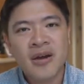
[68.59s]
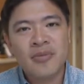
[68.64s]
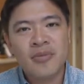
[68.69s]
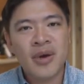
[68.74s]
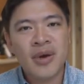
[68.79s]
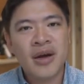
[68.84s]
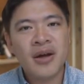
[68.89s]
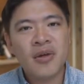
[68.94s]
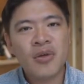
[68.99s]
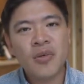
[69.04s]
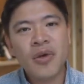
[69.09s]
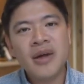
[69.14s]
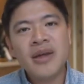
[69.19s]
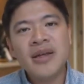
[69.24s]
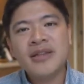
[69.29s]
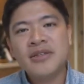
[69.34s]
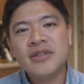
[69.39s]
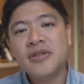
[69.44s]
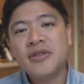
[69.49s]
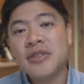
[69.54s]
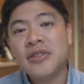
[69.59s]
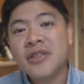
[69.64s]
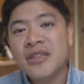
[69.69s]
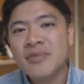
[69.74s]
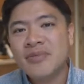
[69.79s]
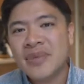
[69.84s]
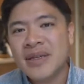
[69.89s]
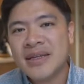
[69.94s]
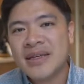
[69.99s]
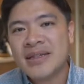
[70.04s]
But what it usually
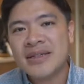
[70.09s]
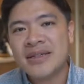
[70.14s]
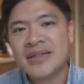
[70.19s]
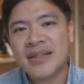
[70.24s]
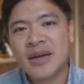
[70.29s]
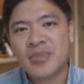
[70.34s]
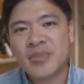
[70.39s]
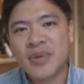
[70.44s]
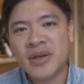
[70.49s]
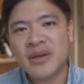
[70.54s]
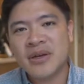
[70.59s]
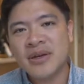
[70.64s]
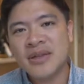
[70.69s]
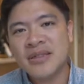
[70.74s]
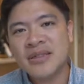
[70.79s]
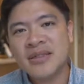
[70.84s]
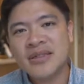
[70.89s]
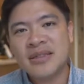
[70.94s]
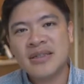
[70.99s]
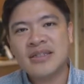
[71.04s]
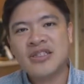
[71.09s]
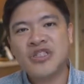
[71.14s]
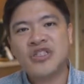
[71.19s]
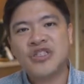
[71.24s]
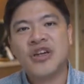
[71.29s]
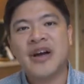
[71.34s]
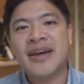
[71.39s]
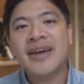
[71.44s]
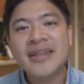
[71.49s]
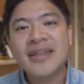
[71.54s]
means is that because the
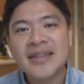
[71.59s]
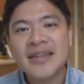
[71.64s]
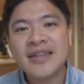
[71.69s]
giant